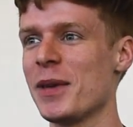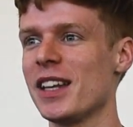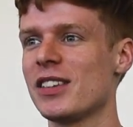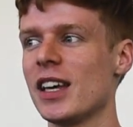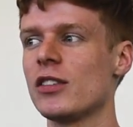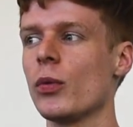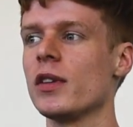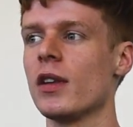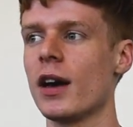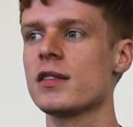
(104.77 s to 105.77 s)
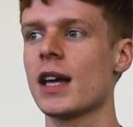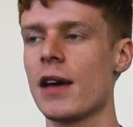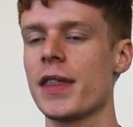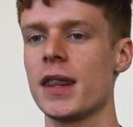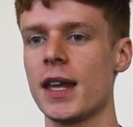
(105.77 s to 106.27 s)
it's always nice to
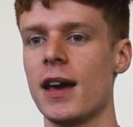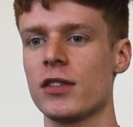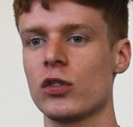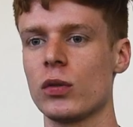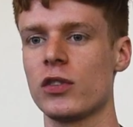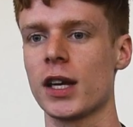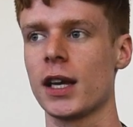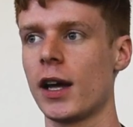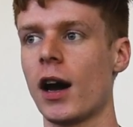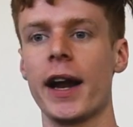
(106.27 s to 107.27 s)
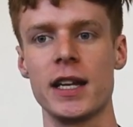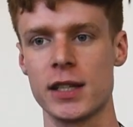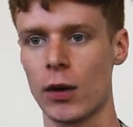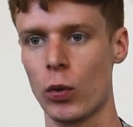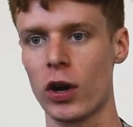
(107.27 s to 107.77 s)
have that there as a sort of ticking, like, I need
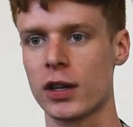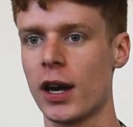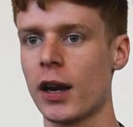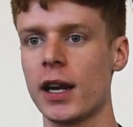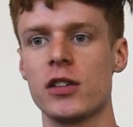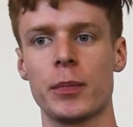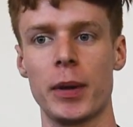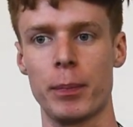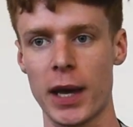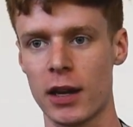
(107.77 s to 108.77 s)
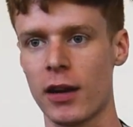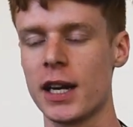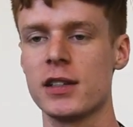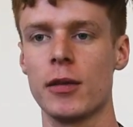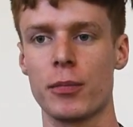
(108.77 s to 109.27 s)
to get work done, I need to be better, I
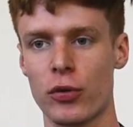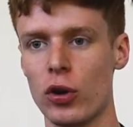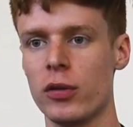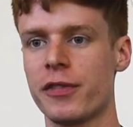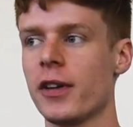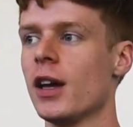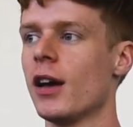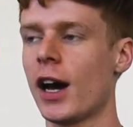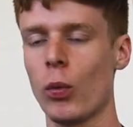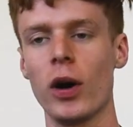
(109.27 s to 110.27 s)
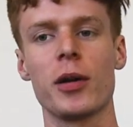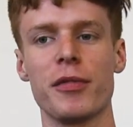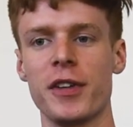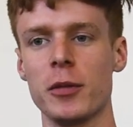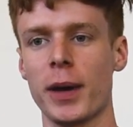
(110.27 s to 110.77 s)
need to improve, I welcome
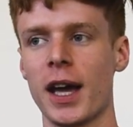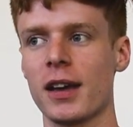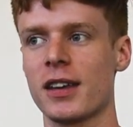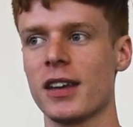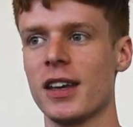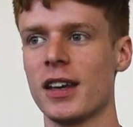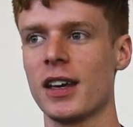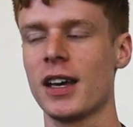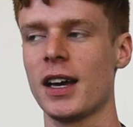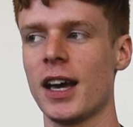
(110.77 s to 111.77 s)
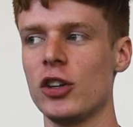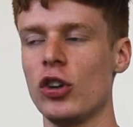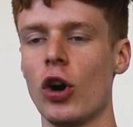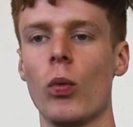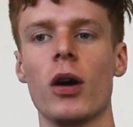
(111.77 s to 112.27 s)
feedback, and you
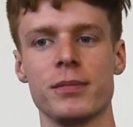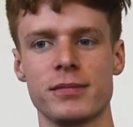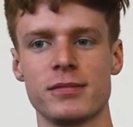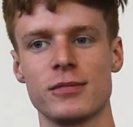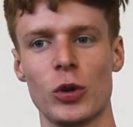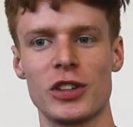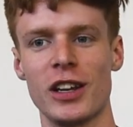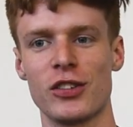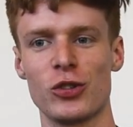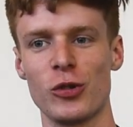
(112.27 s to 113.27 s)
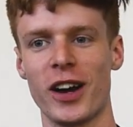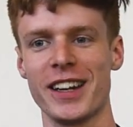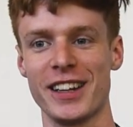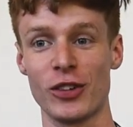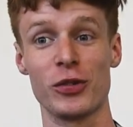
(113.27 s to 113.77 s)
know what to listen to,
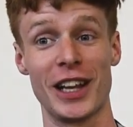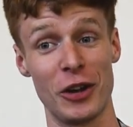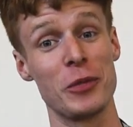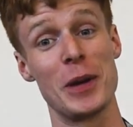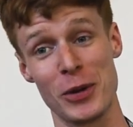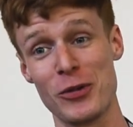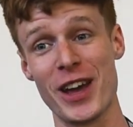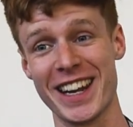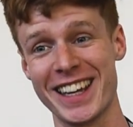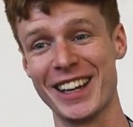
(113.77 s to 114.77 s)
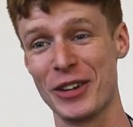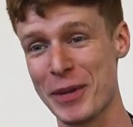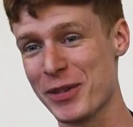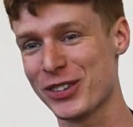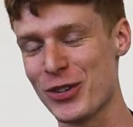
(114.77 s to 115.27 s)
right? There's obviously a lot of people on Reddit, a lot of
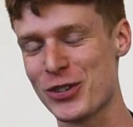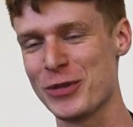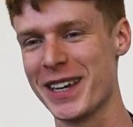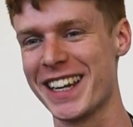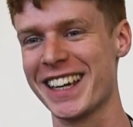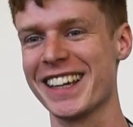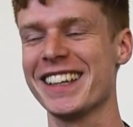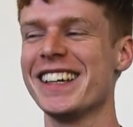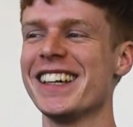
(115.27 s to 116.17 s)
people on social media,